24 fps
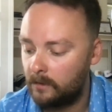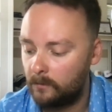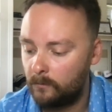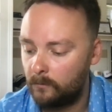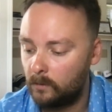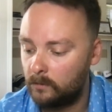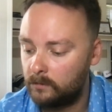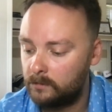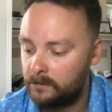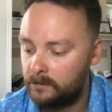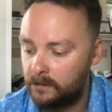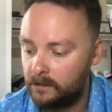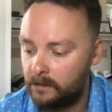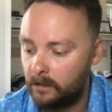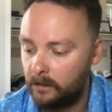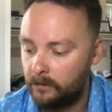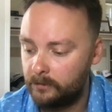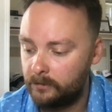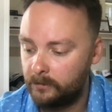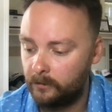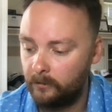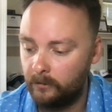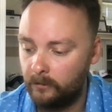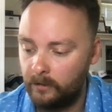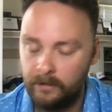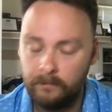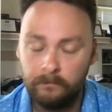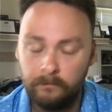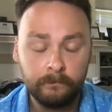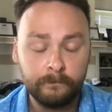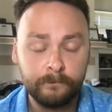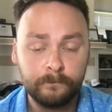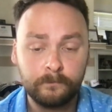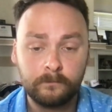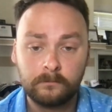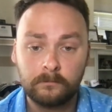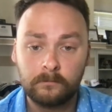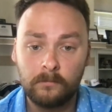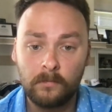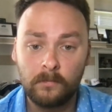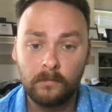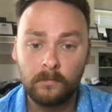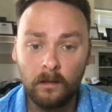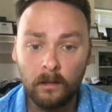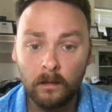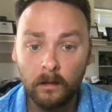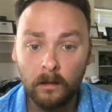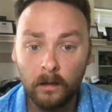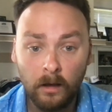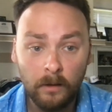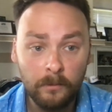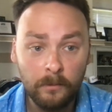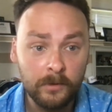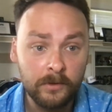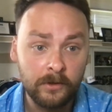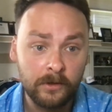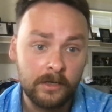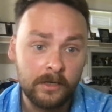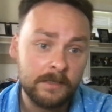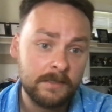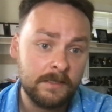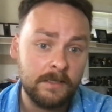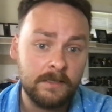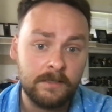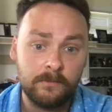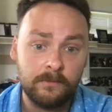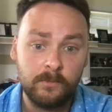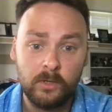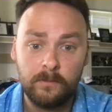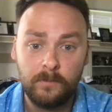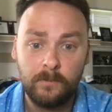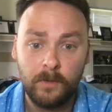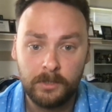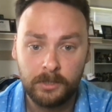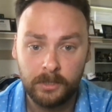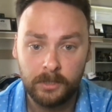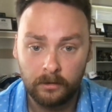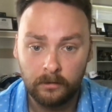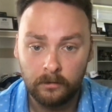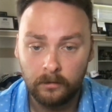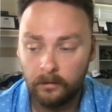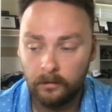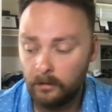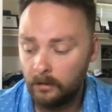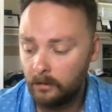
They won't see Hunter Green, but they're going to see some good pitching.